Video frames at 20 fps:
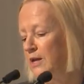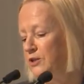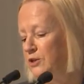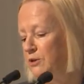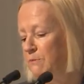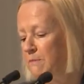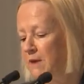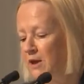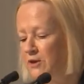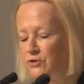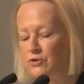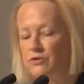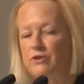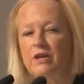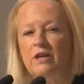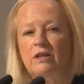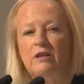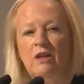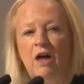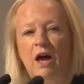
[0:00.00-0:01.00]
to measure
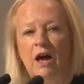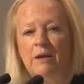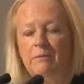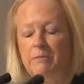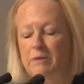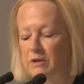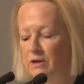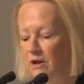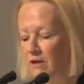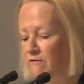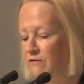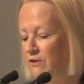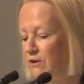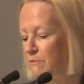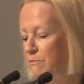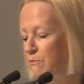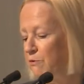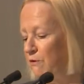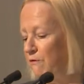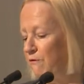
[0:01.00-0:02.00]
the alignment of
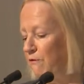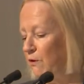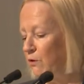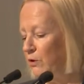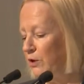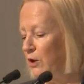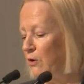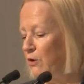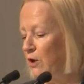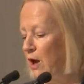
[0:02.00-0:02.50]
their portfolio